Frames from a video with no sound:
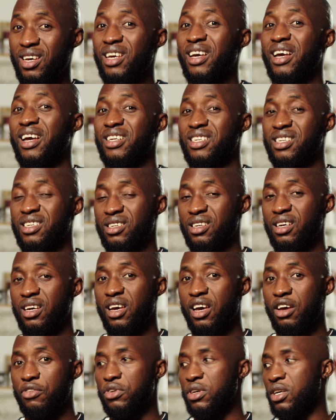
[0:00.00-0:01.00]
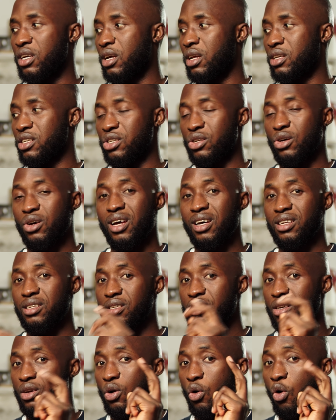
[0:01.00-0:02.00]
it gets heavy. It's not
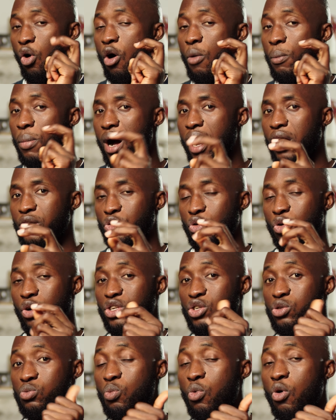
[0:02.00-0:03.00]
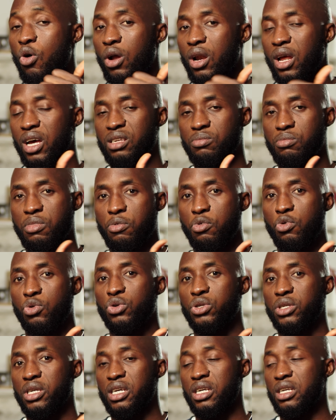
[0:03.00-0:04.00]
as compact or as small as people
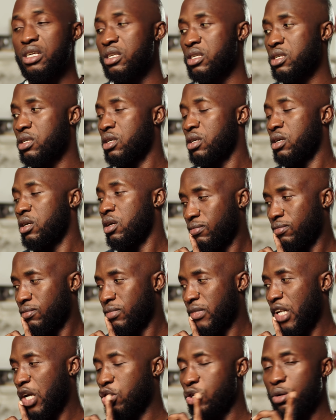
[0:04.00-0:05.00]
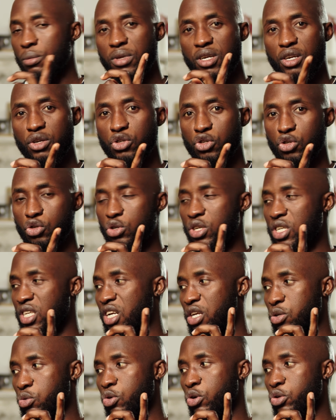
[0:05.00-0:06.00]
want to say it is. Something that you should
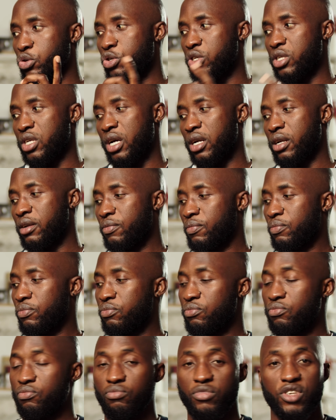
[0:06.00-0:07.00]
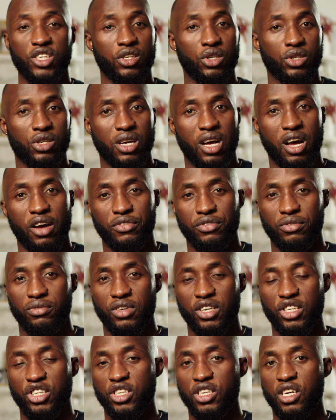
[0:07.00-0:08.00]
understand as well too is that this doesn't have
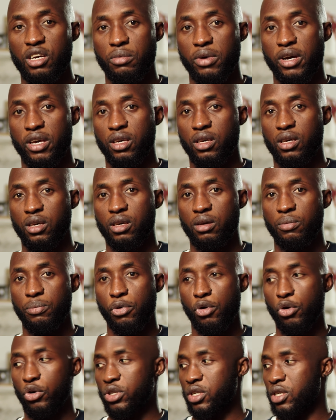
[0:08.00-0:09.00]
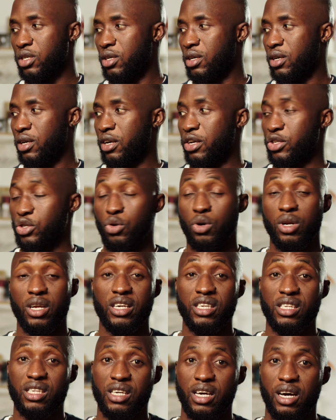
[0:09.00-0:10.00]
HDMI port, it's all
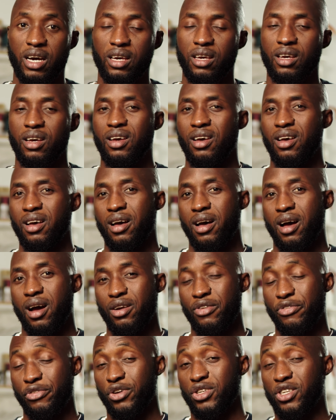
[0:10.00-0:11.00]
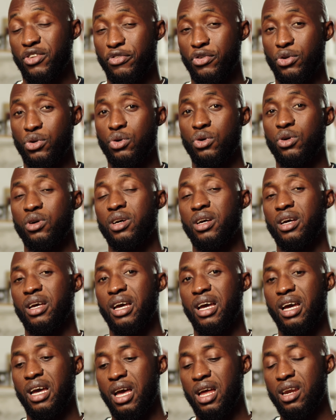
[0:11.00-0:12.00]
SDI. And of course, if you know,
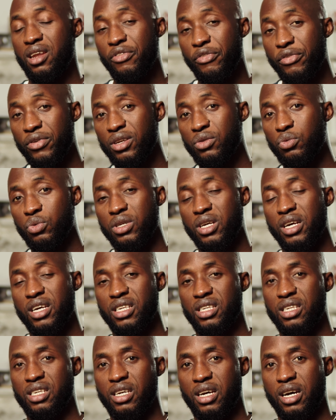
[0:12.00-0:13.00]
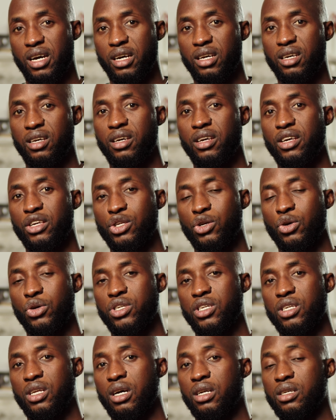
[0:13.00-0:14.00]
anything with SDI is
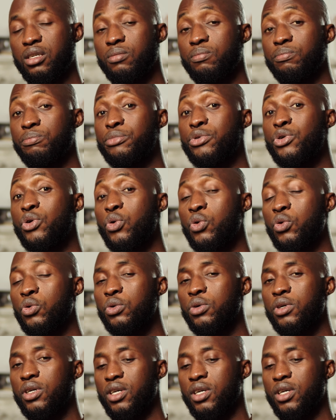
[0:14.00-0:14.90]
considered pro,